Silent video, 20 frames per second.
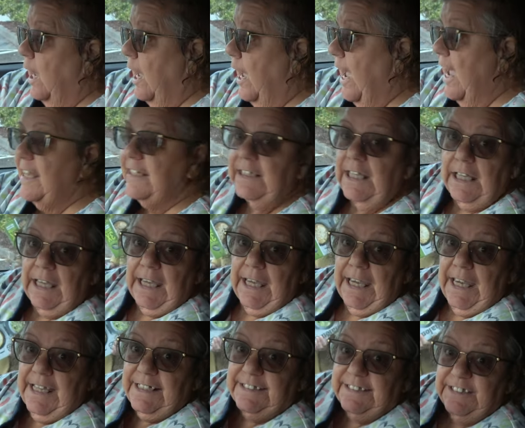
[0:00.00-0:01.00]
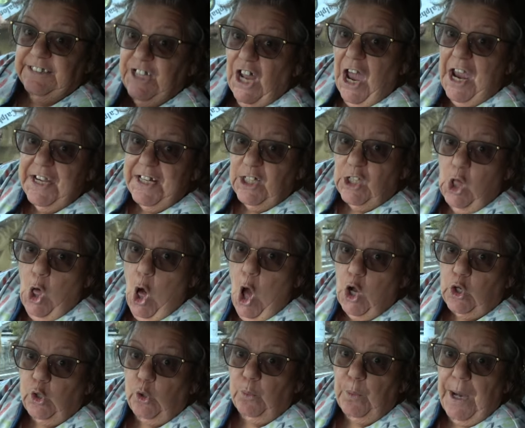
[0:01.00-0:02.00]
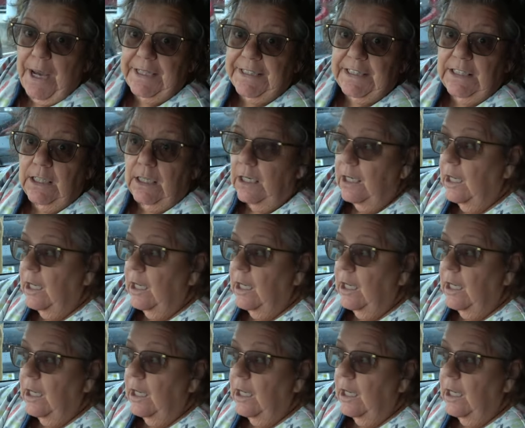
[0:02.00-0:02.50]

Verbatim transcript: And it's 9 o'clock already.